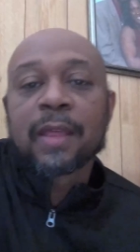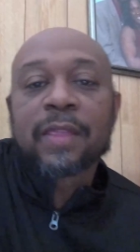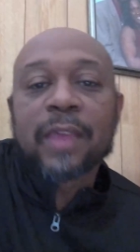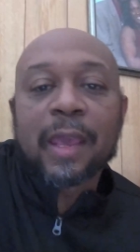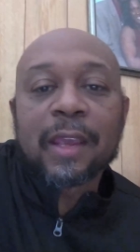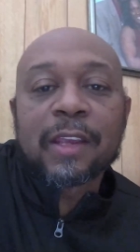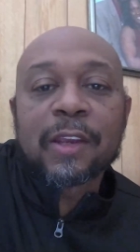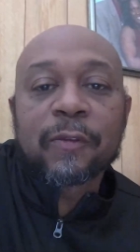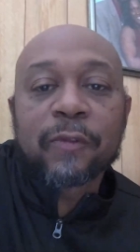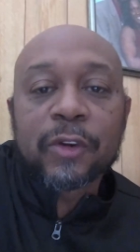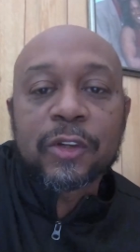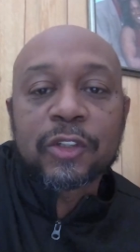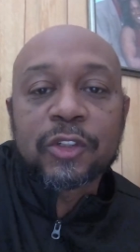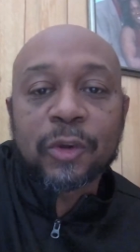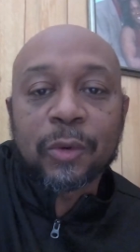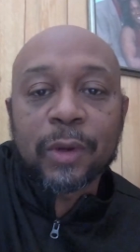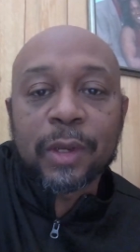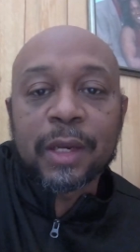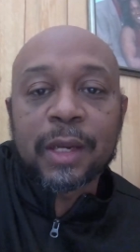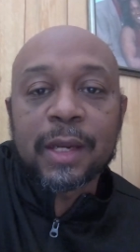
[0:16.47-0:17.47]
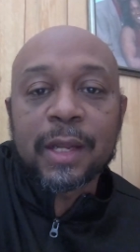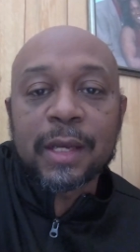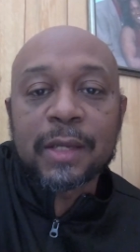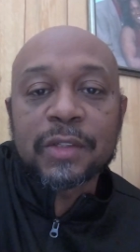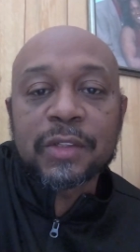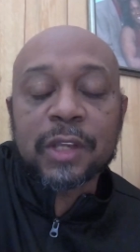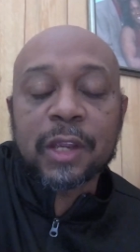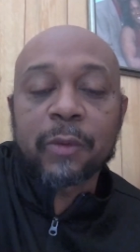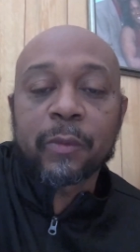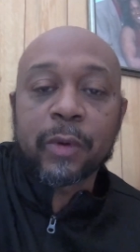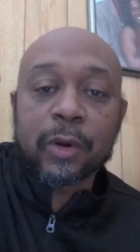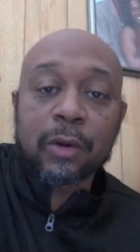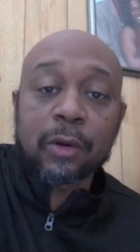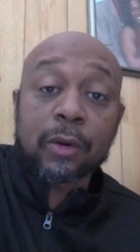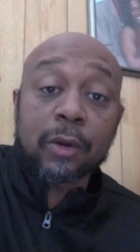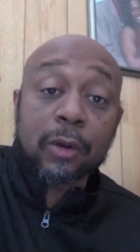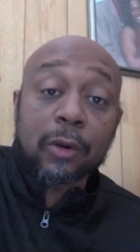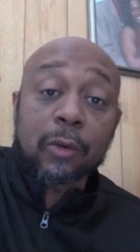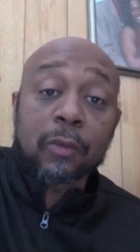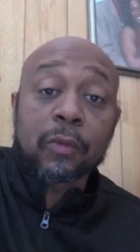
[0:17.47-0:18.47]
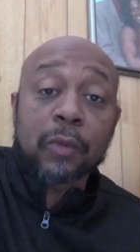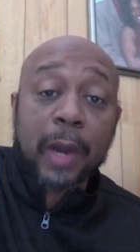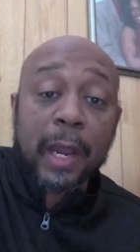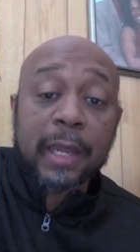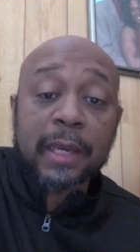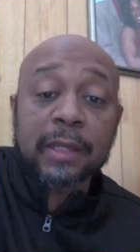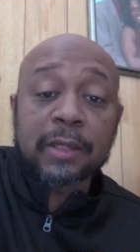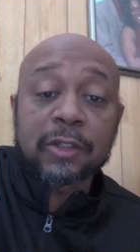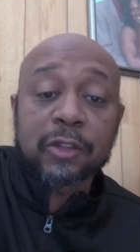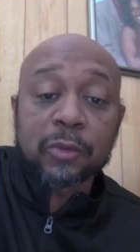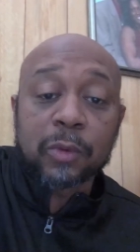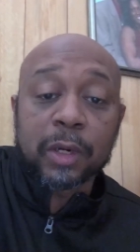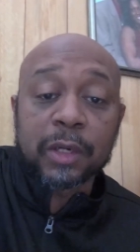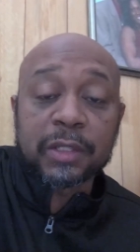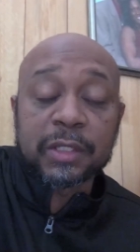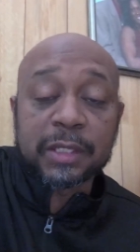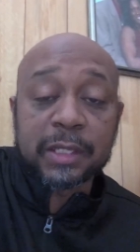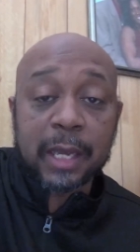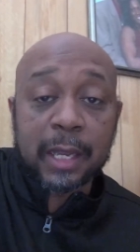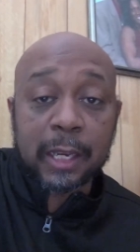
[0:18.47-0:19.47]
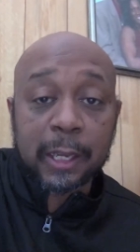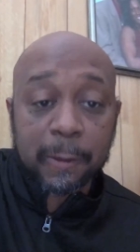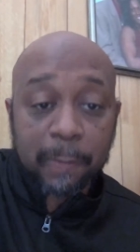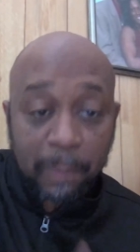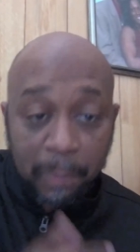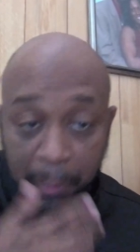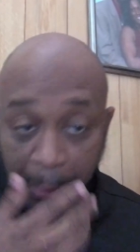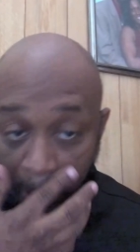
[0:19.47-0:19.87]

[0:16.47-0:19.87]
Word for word: Thank you for joining us, and we're going to go right into our study.